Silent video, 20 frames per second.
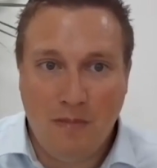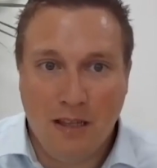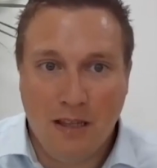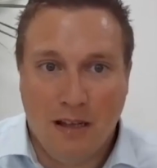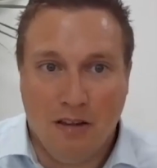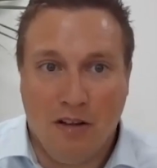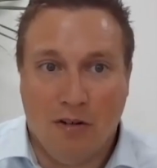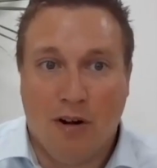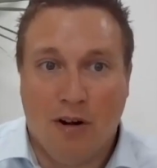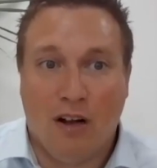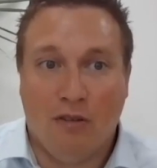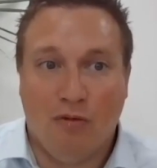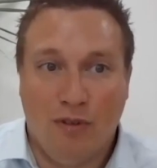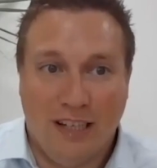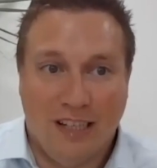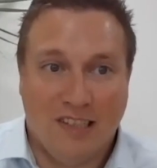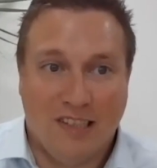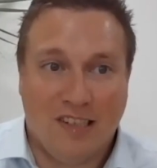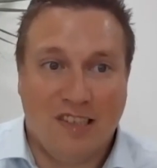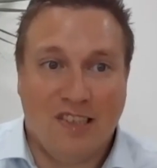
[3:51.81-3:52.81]
Now, there are
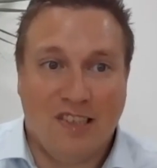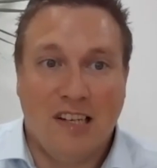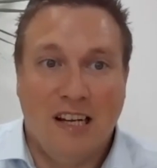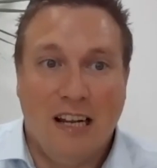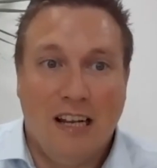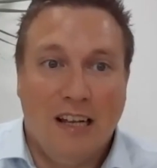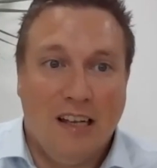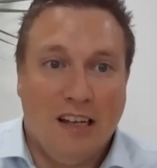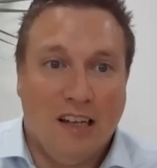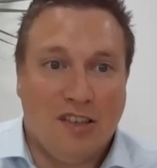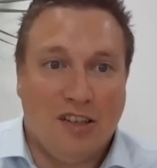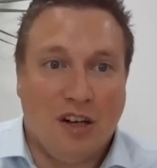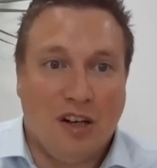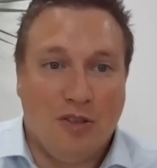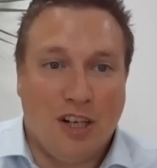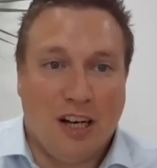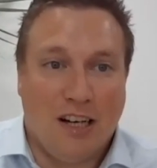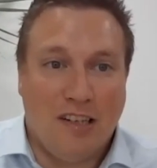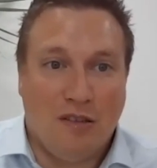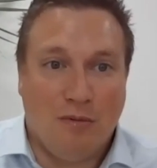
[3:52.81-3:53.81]
risks
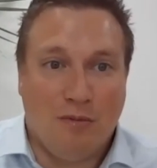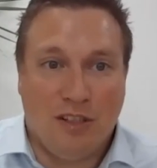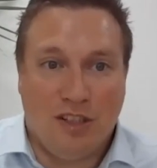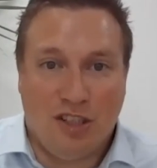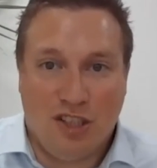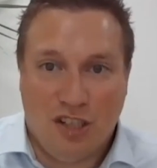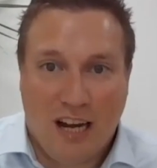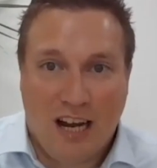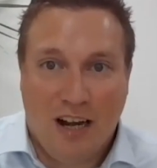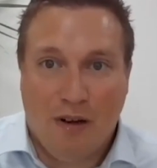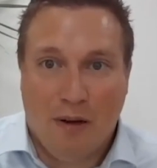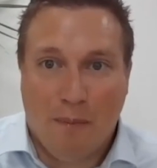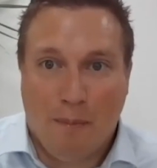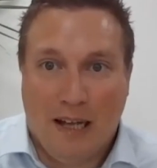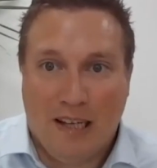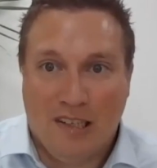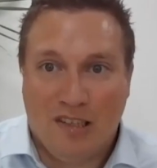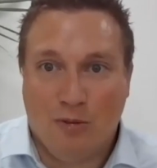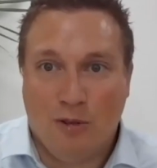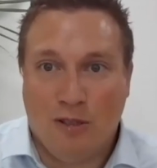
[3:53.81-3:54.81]
associated with sharing
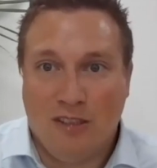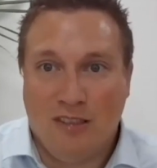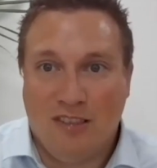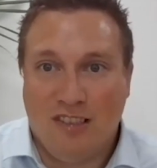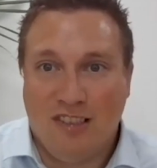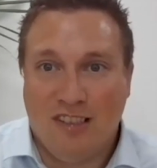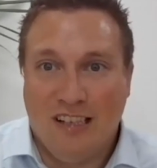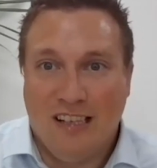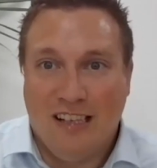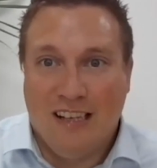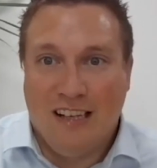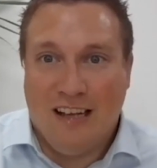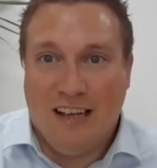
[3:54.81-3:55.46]
passwords.